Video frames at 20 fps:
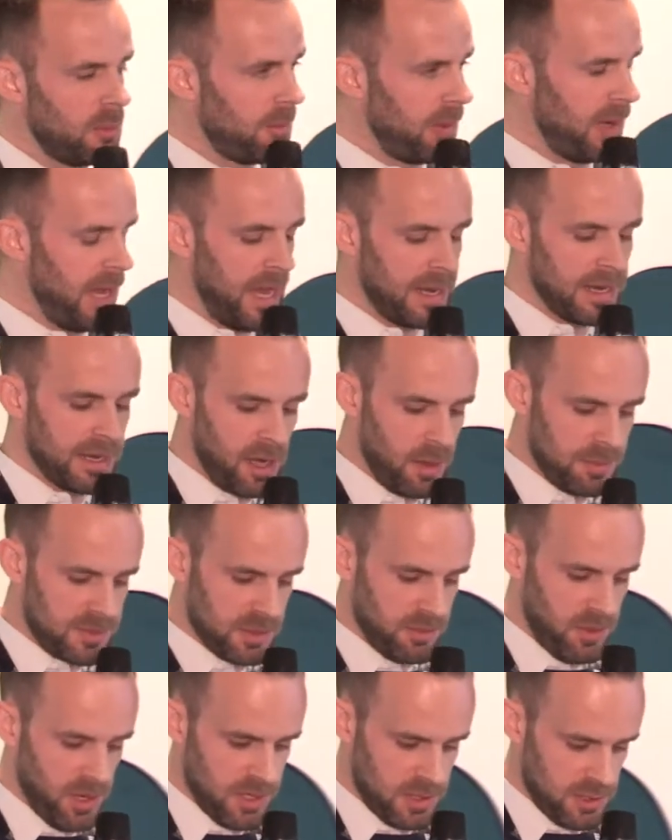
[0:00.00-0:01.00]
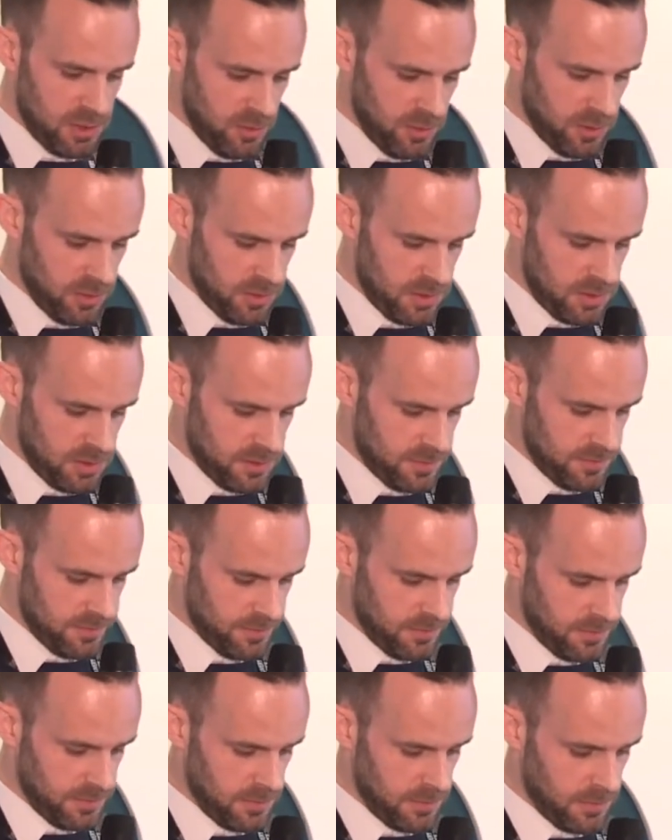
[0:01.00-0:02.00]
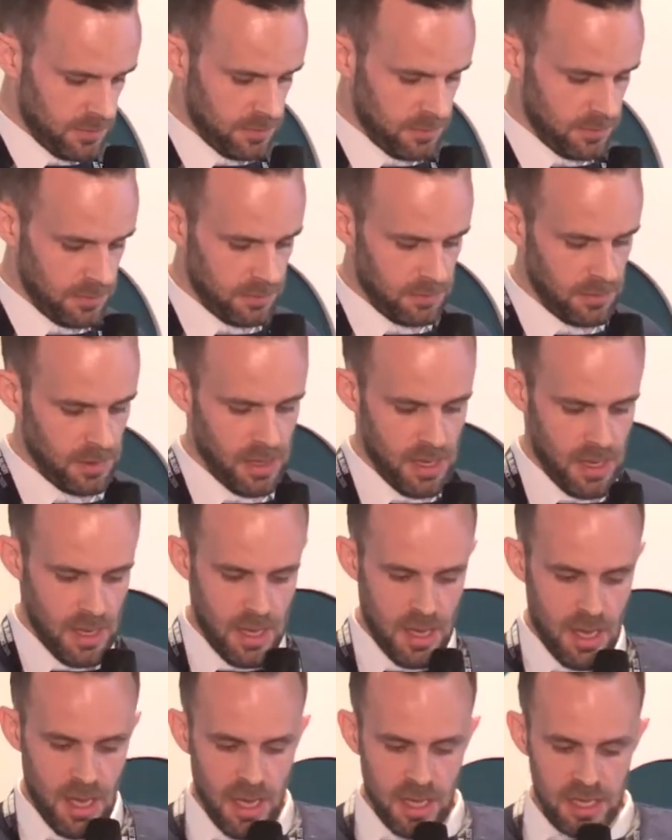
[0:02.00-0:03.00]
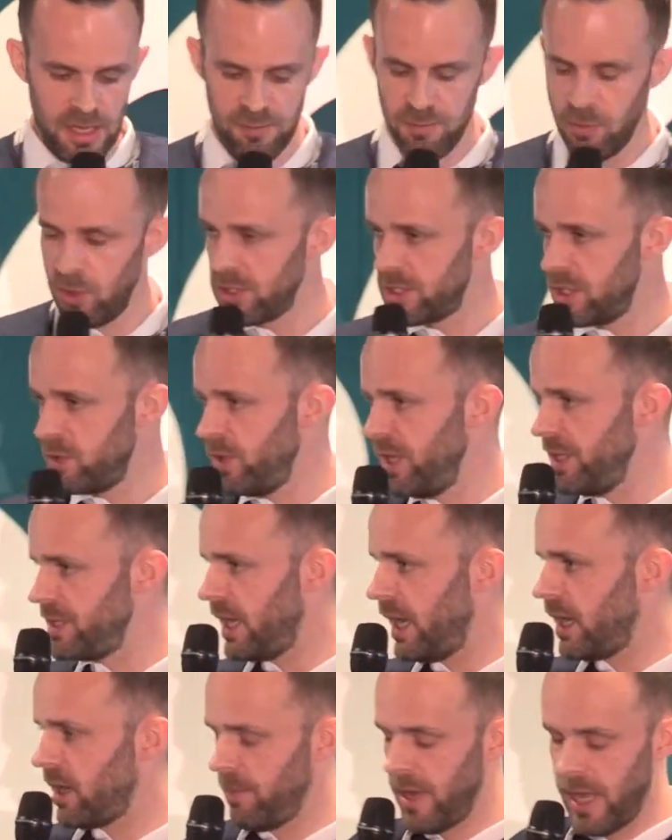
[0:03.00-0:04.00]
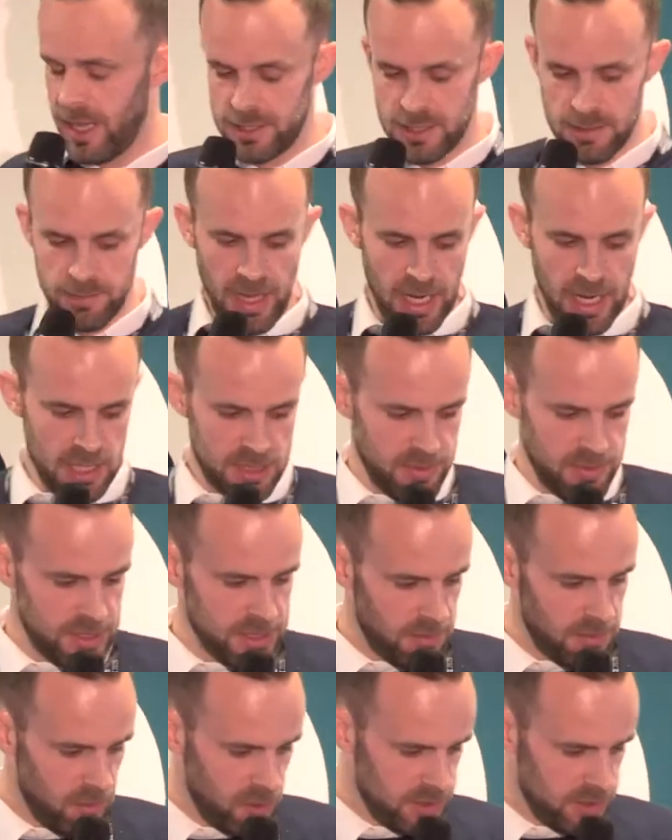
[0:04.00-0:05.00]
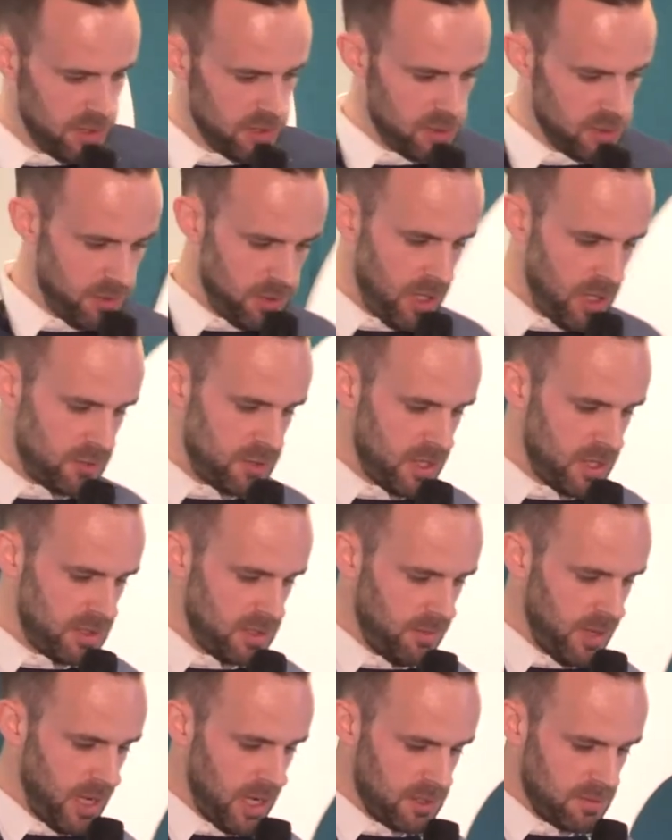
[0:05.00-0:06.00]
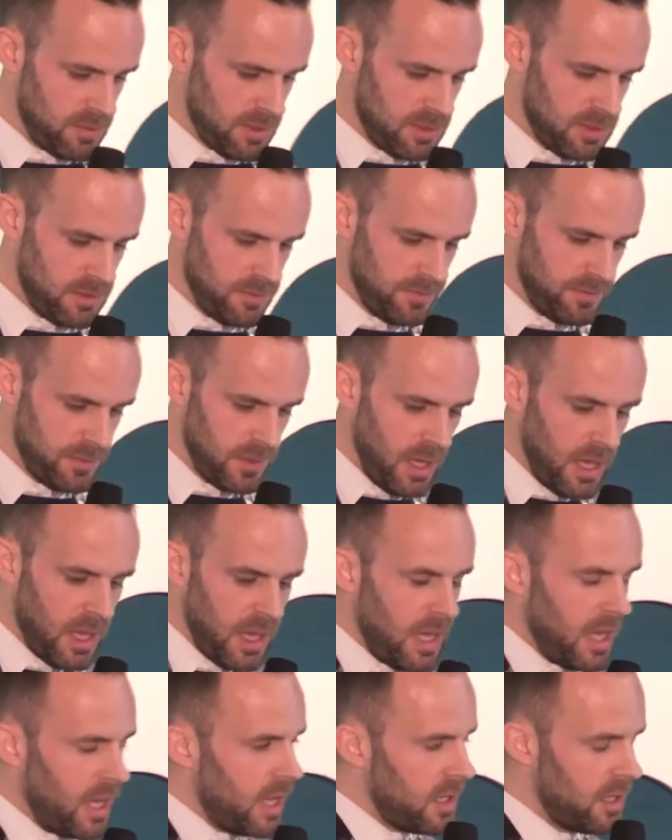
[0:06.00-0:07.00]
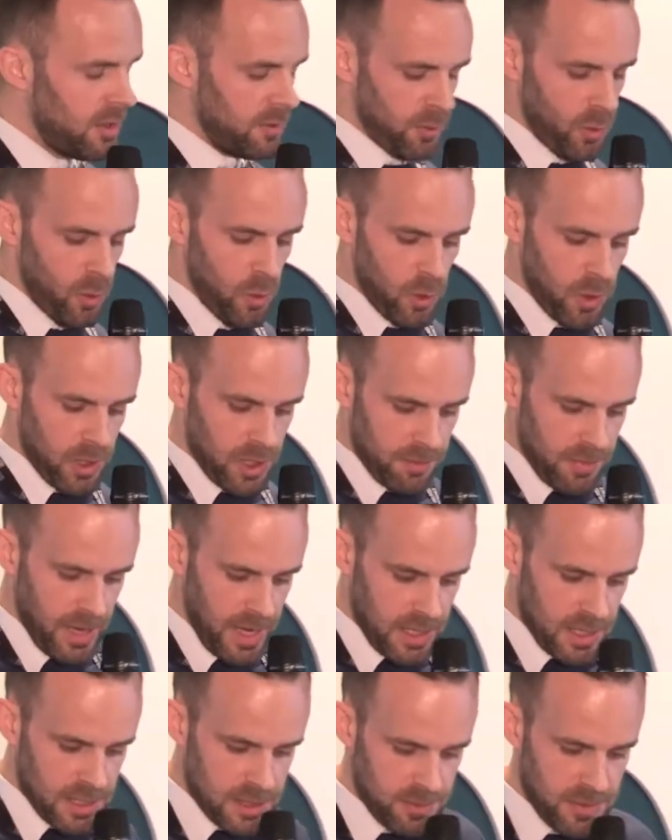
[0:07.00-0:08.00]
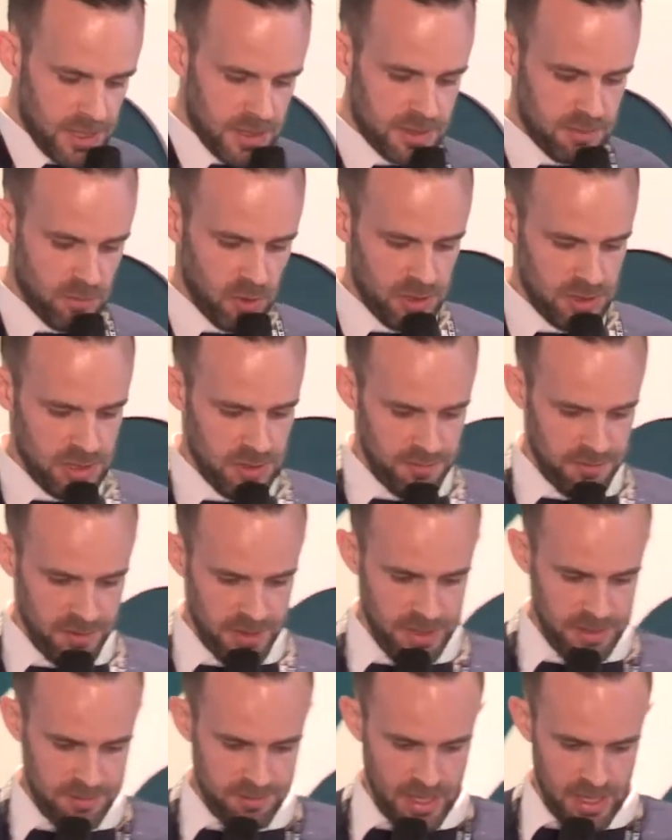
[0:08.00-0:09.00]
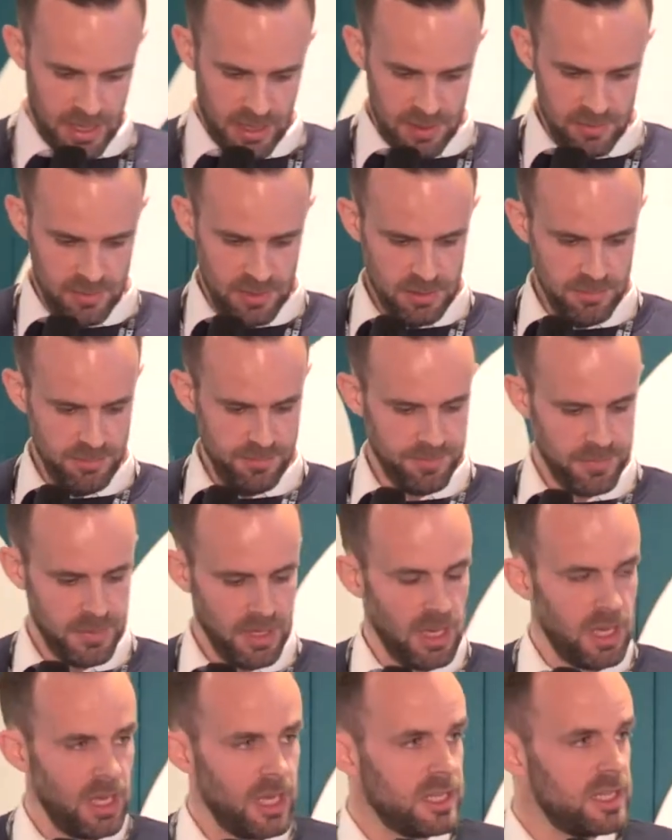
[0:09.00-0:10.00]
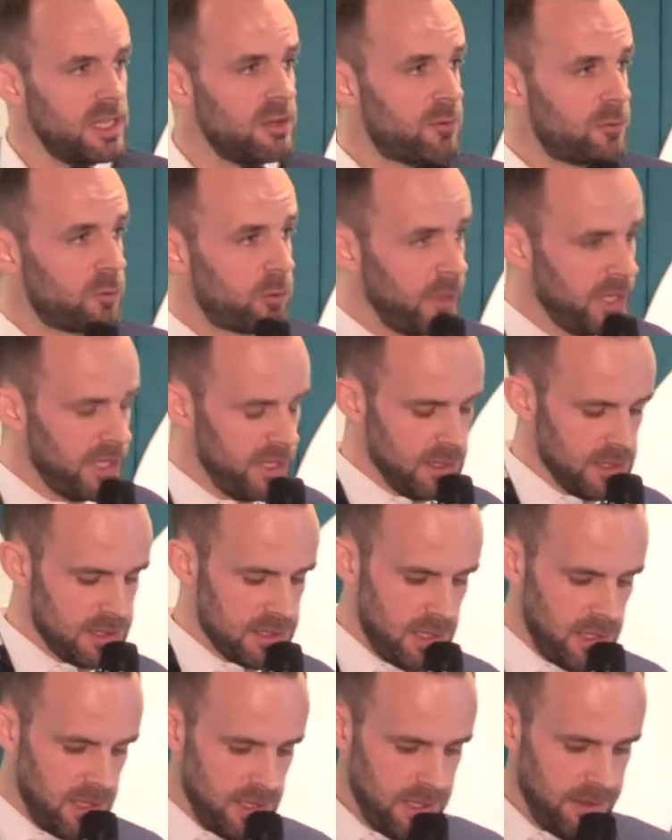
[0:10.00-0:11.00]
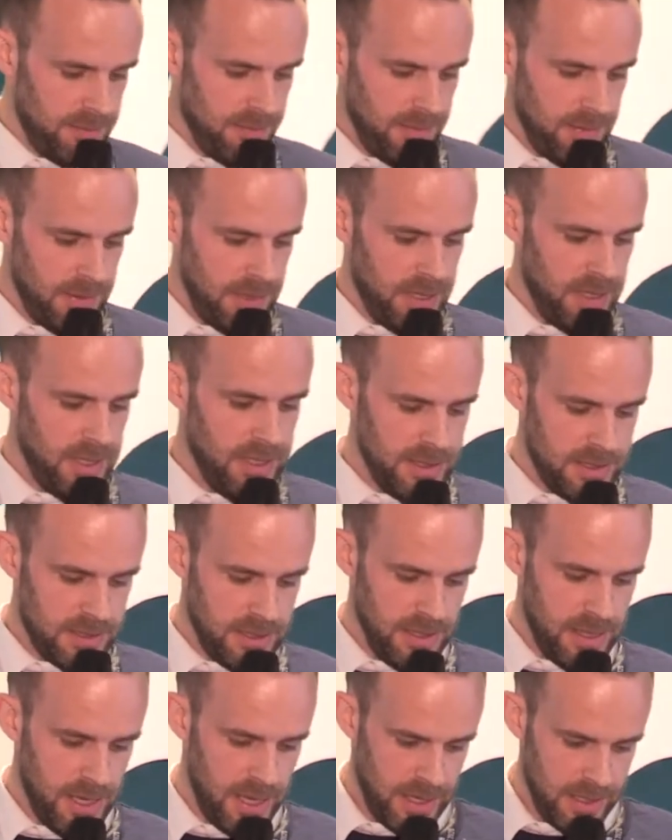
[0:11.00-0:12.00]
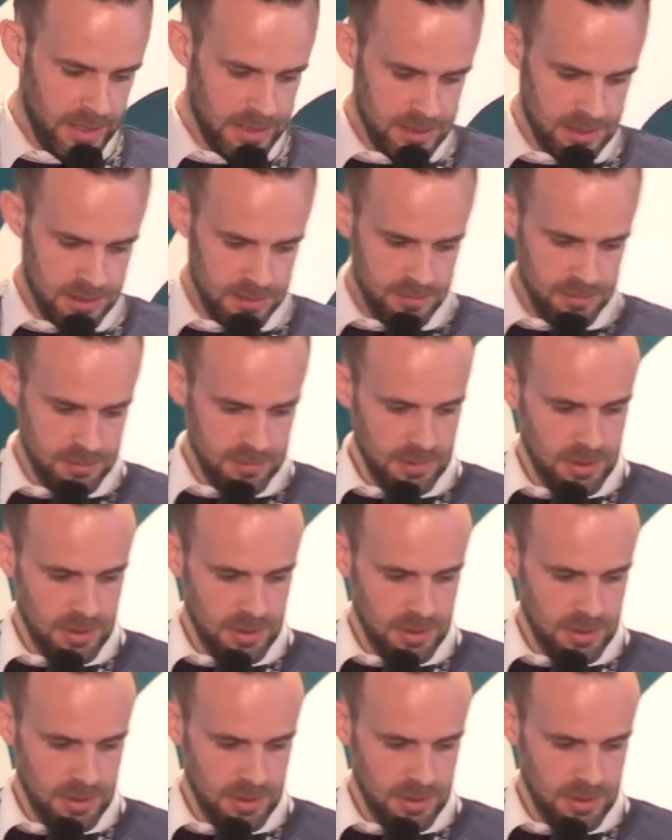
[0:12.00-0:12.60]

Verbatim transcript: can plan and optimize your routes. You have multi-retailer man- management and multi-subcontractor management. You have order management, multi-fleet management. You have real-time ETAs,